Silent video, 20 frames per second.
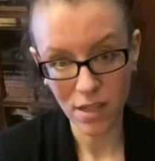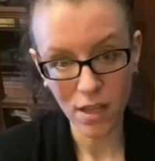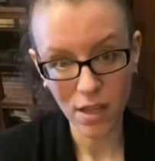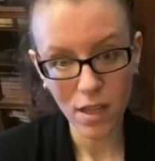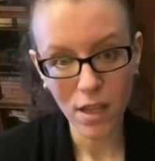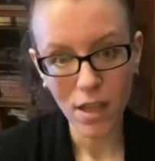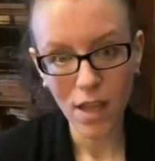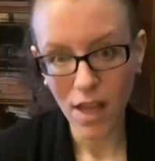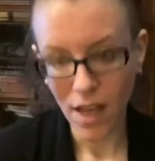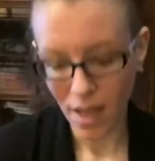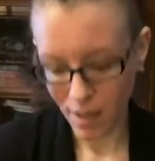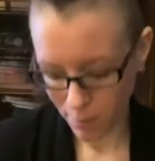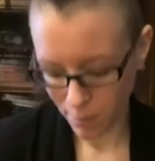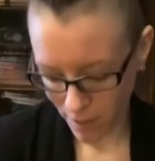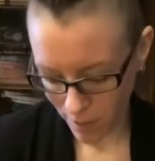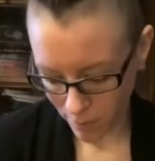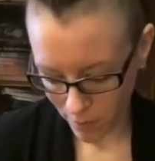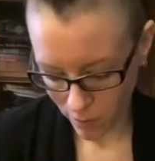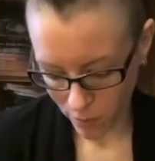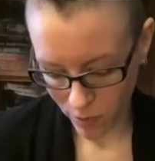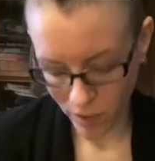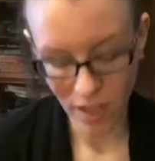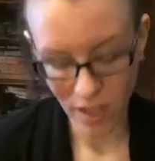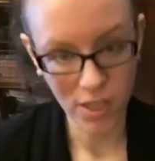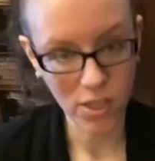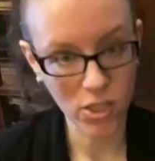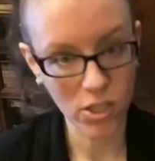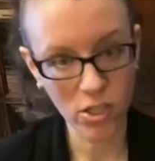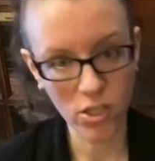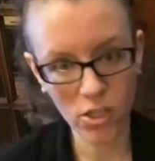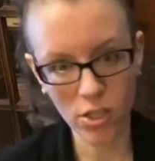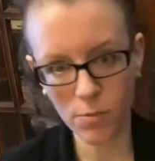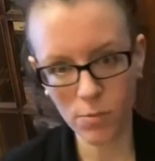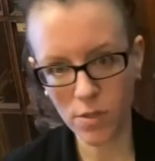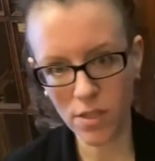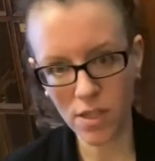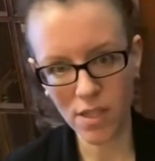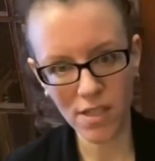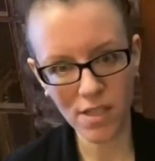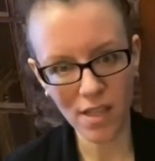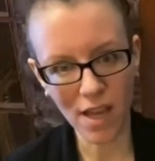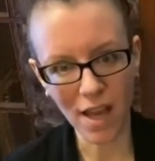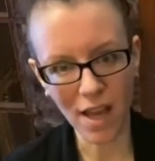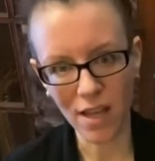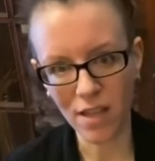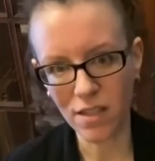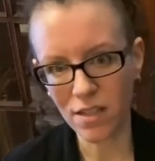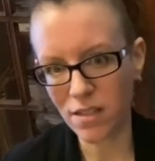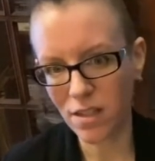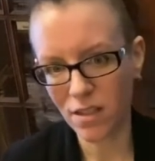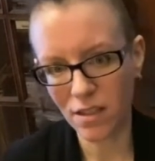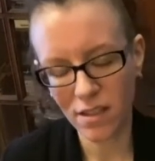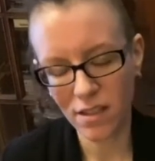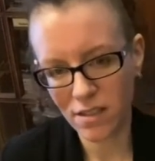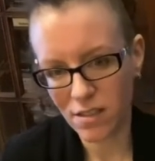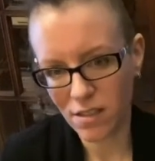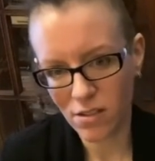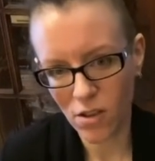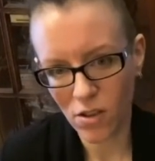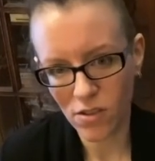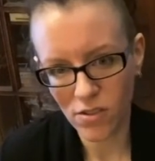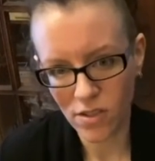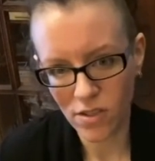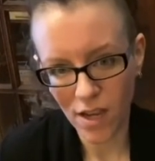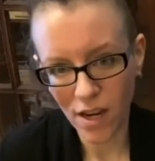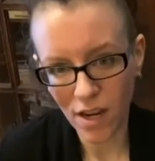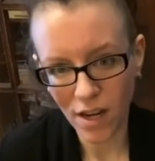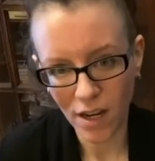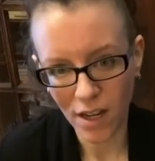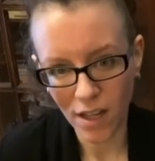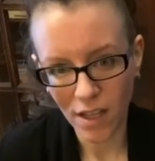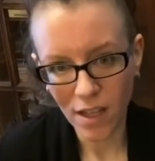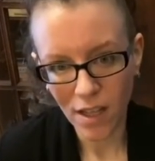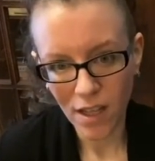and maybe relationships need to end, and this is all scary.